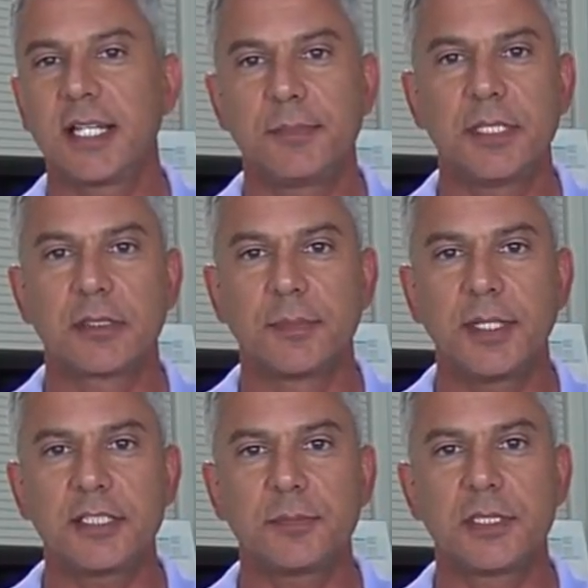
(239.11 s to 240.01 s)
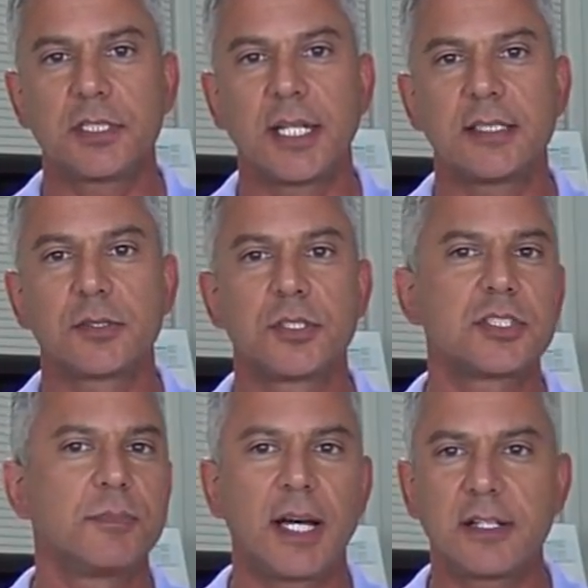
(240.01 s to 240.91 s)
take meal replacement shakes or
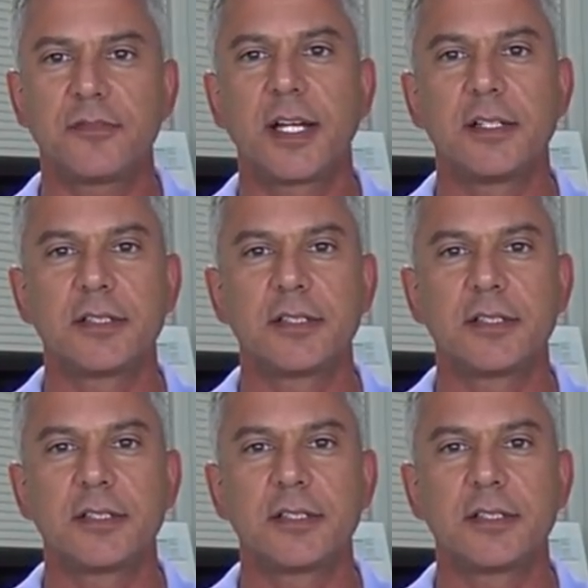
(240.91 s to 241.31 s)
just modify